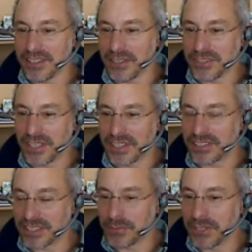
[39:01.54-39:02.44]
You know, it's not
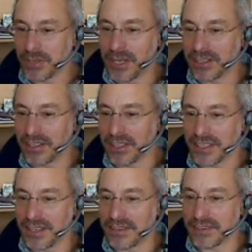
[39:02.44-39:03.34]
just that we go out and collect
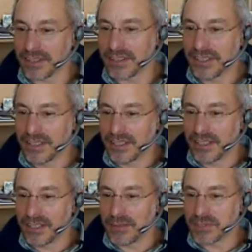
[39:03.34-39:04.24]
anything.
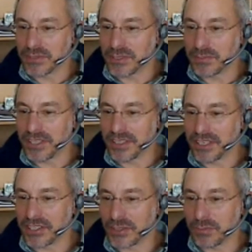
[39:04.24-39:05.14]
Um, so it's a pretty
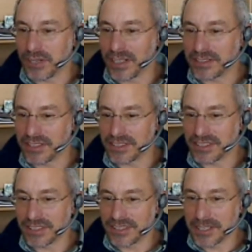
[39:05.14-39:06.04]
intentional
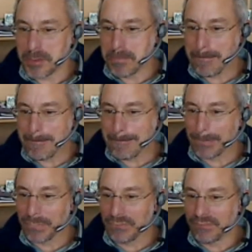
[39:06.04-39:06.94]
process.
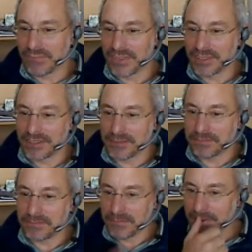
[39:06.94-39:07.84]
And I'd like to
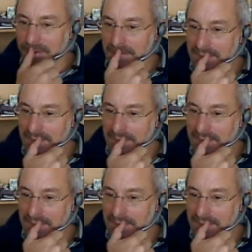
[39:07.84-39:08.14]
chime in that